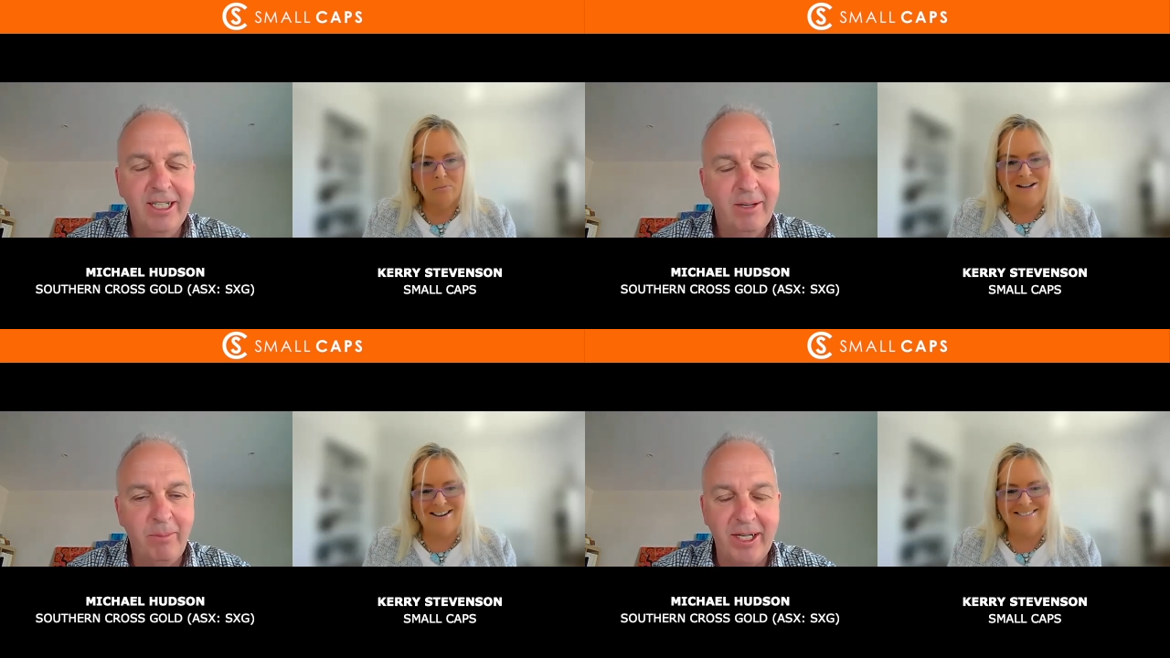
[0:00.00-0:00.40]

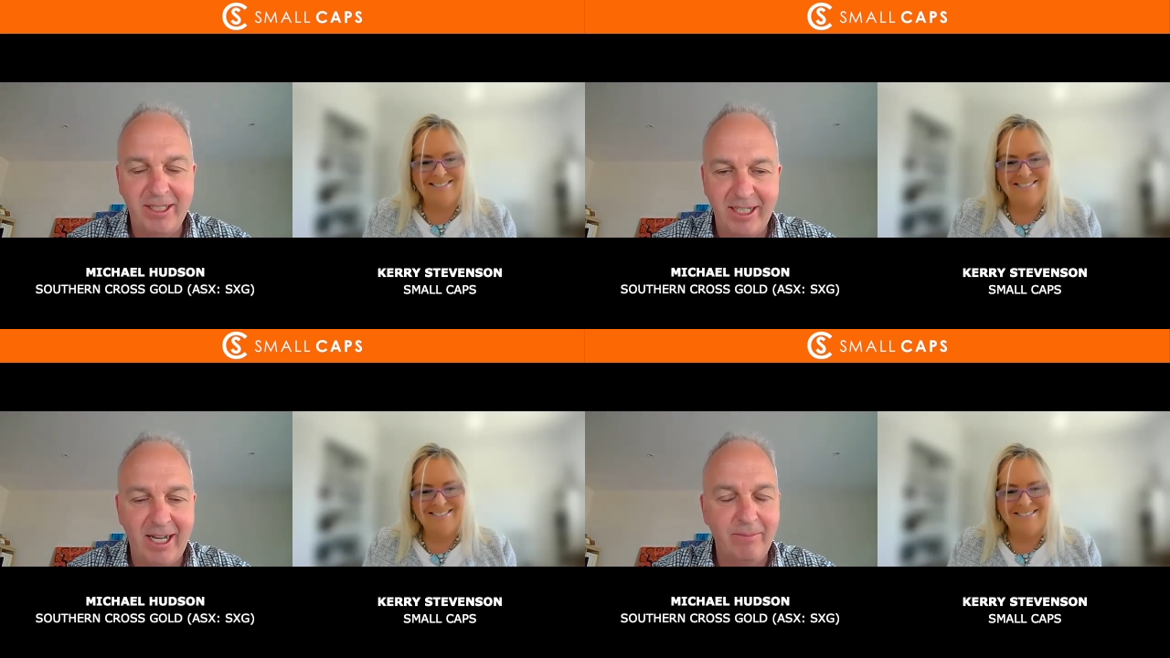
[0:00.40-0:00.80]
Speaker 1: But
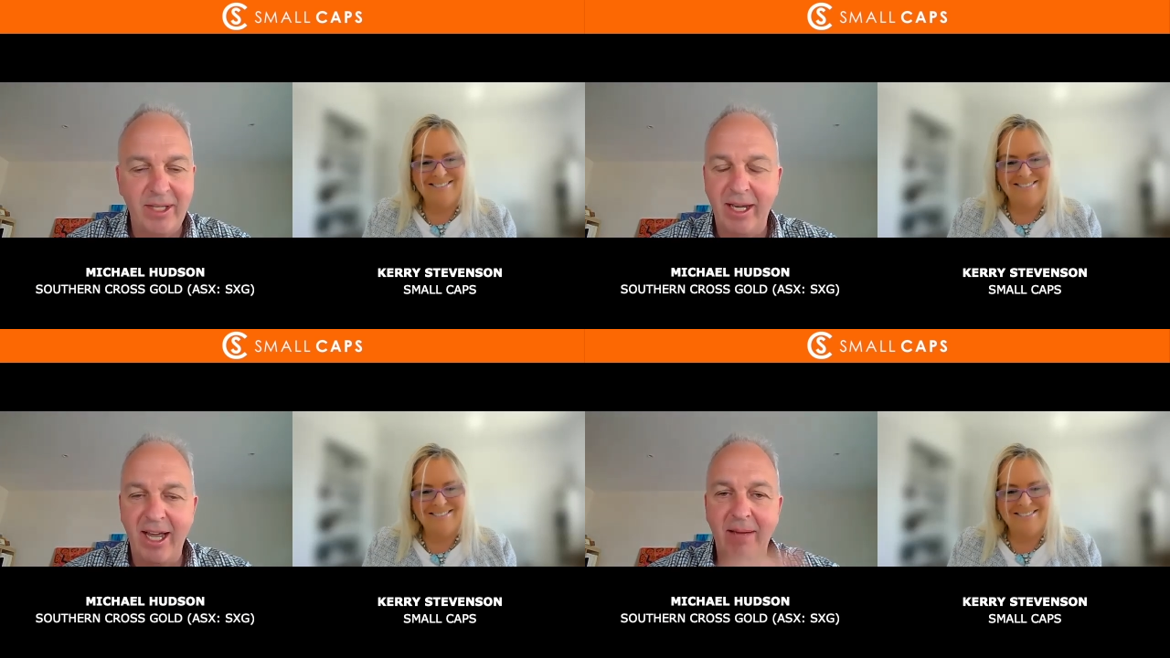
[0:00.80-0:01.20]
um,
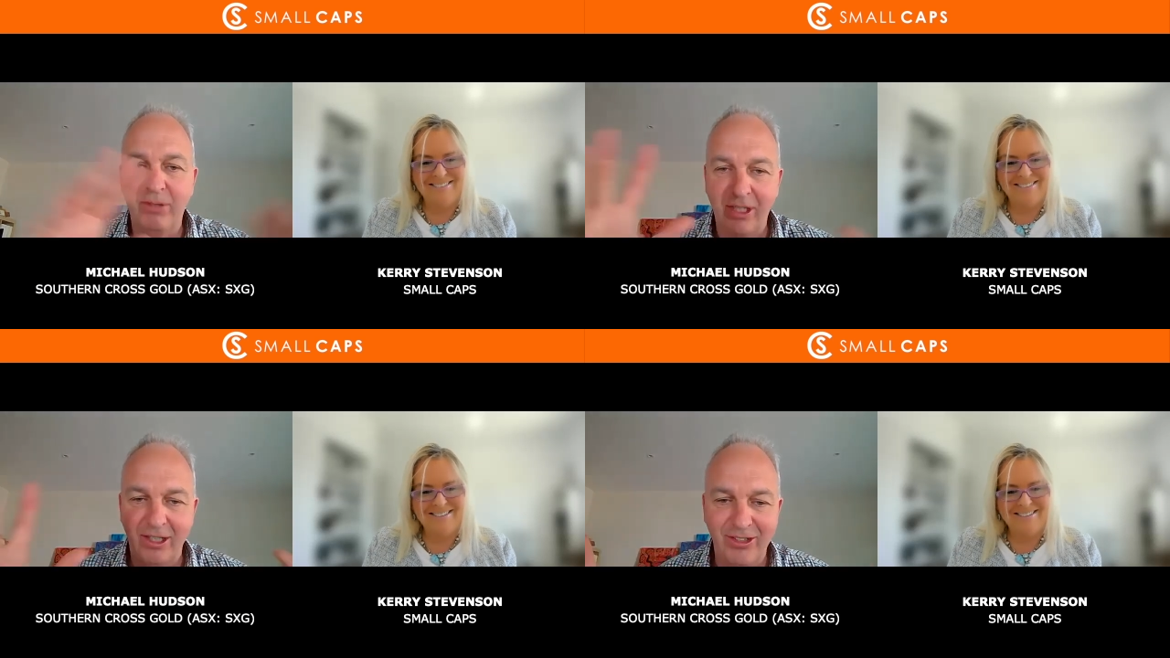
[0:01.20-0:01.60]
yeah,
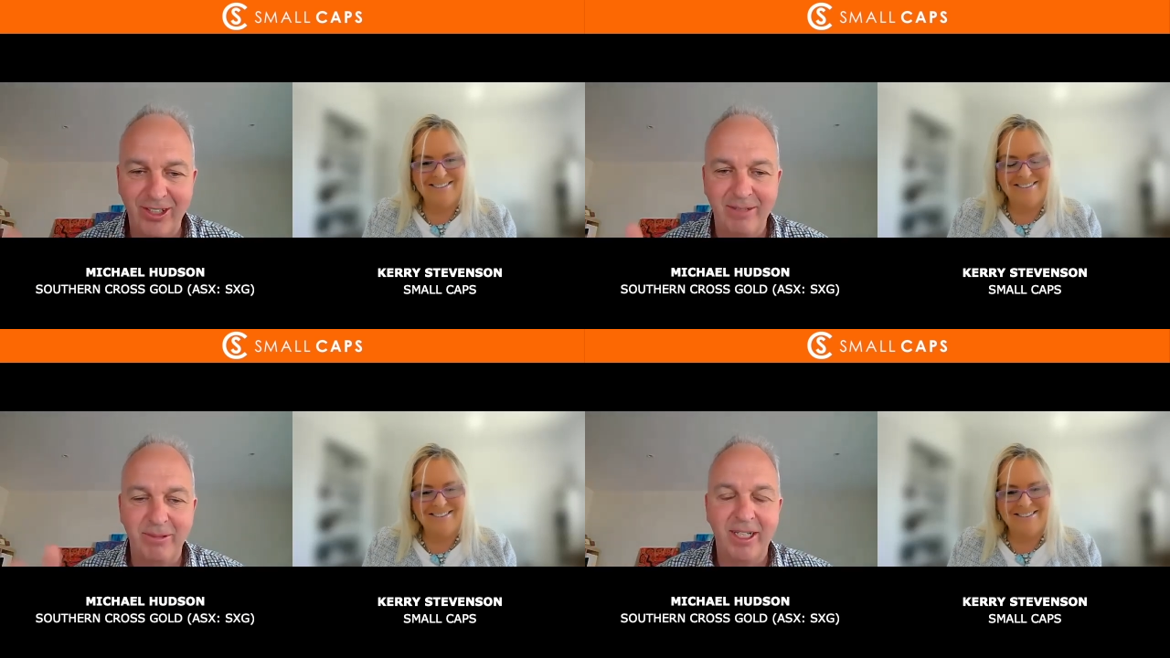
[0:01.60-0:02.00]
absolutely,
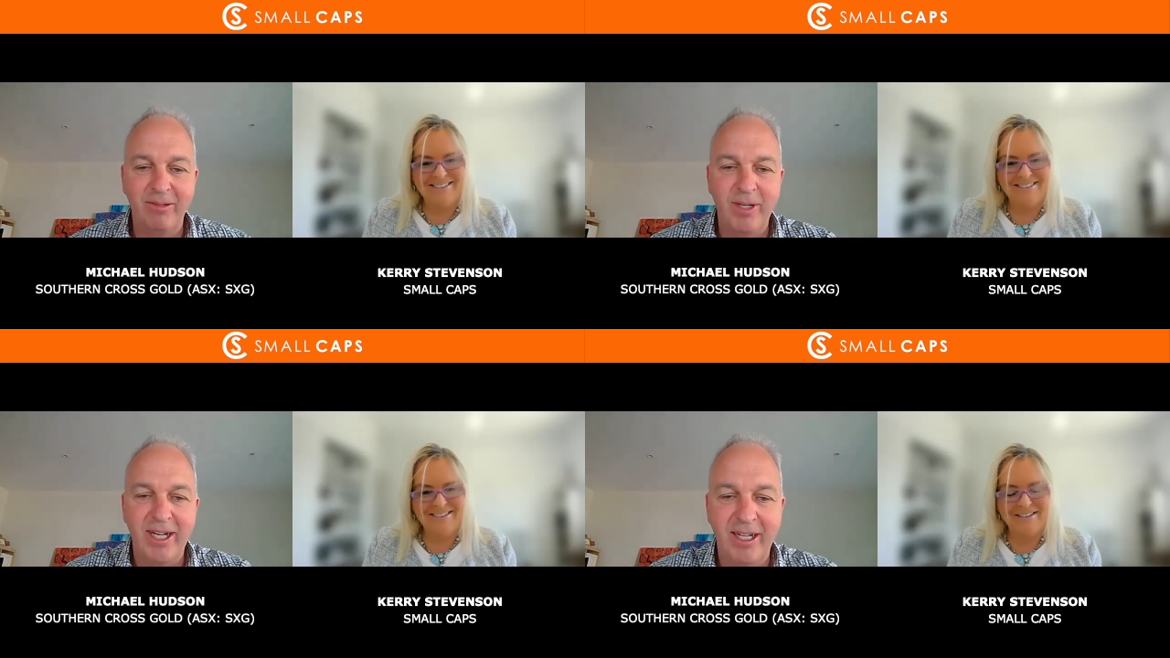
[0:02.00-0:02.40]
we're
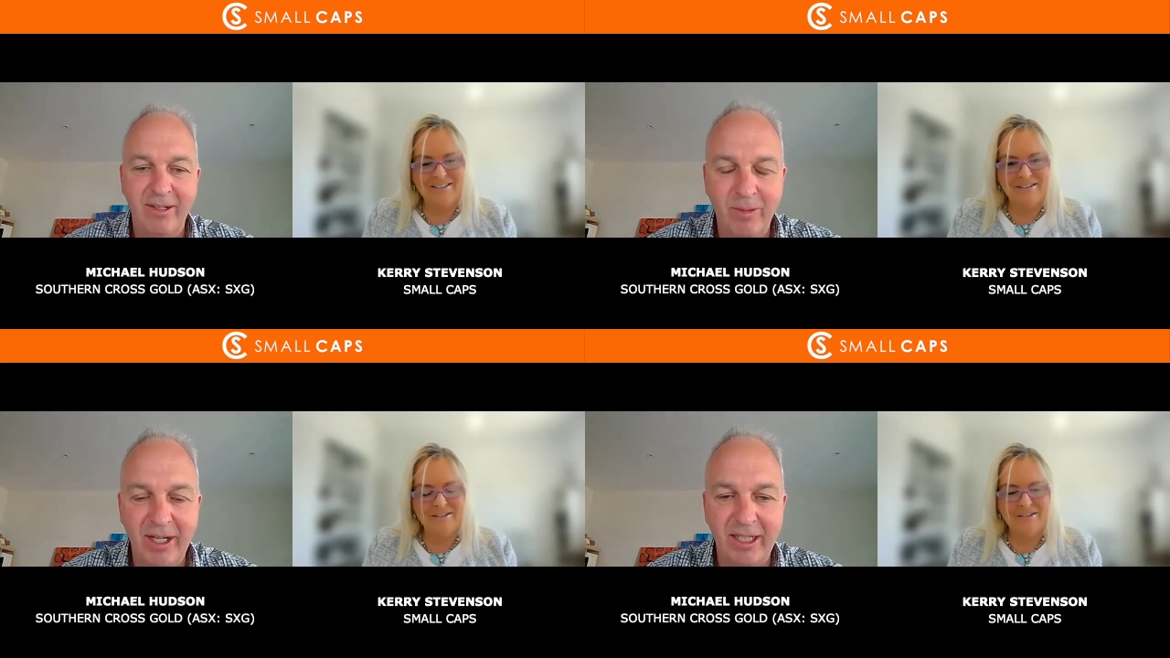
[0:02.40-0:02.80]
we're,
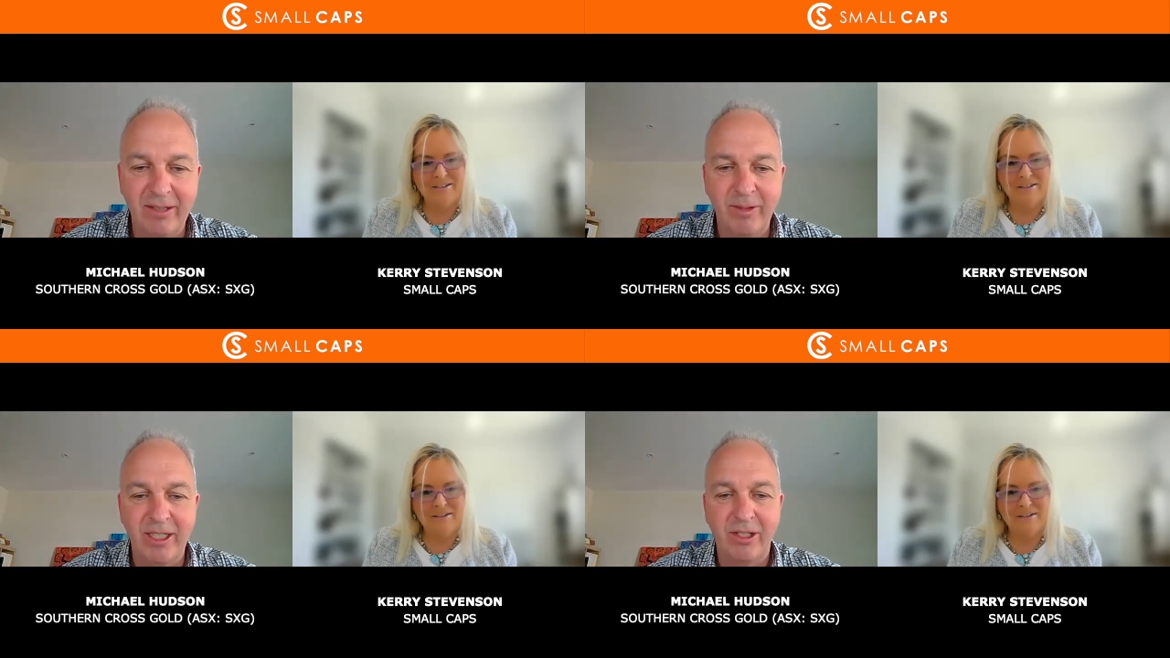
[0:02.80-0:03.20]
we're
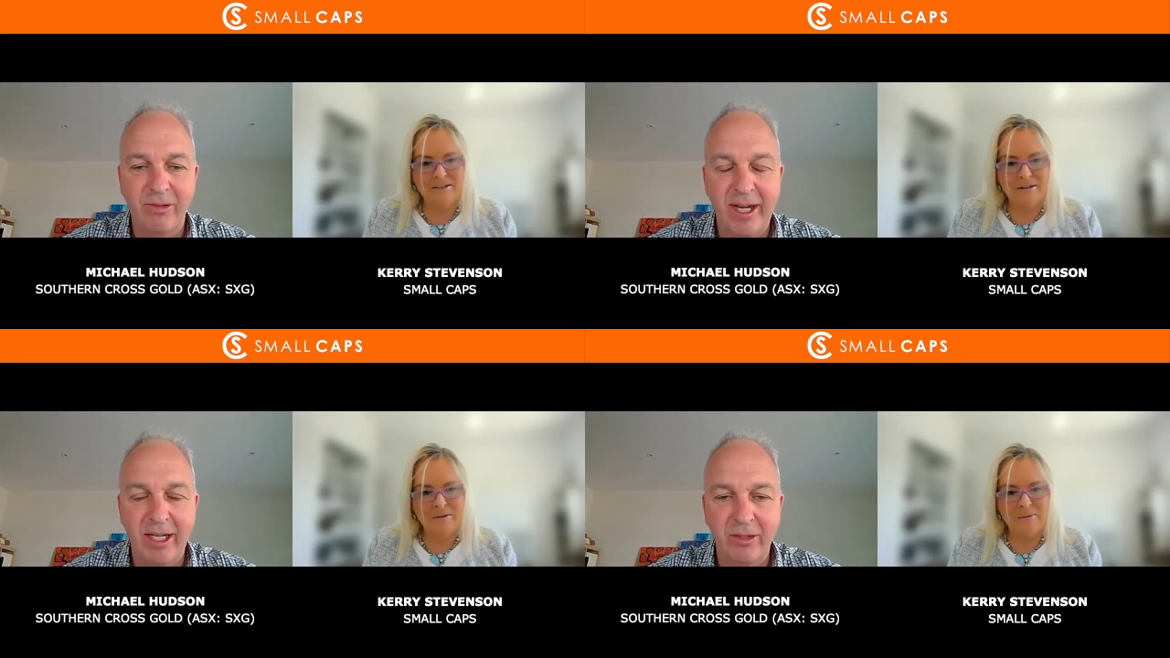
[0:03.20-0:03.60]
we
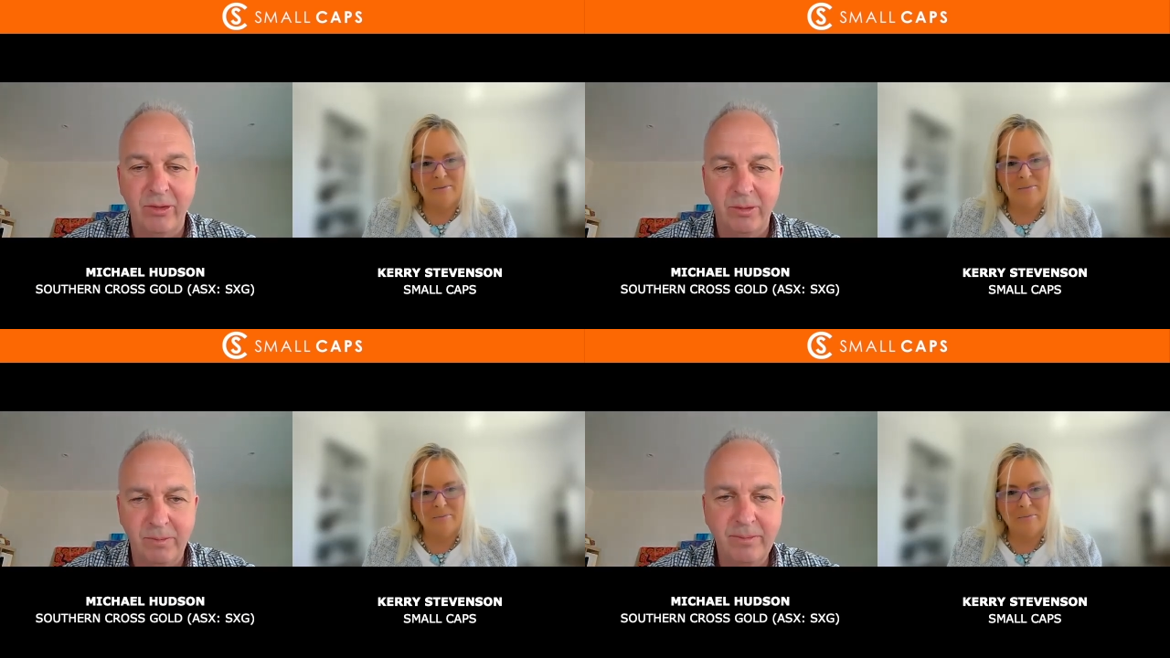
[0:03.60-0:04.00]
surround it
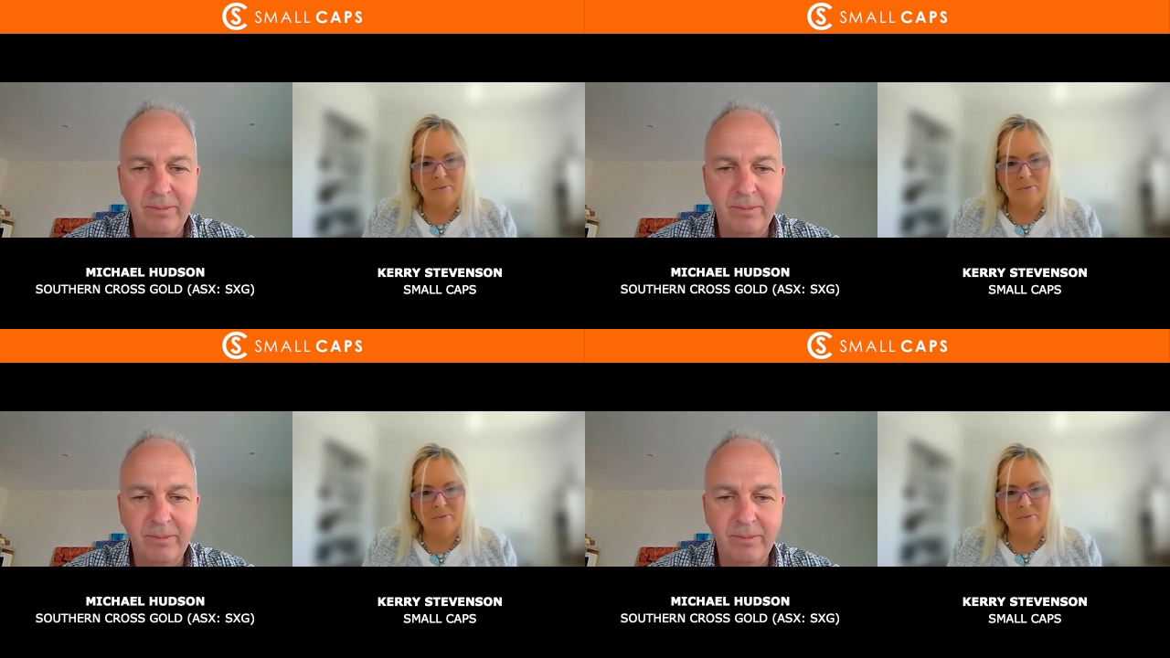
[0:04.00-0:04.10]
all.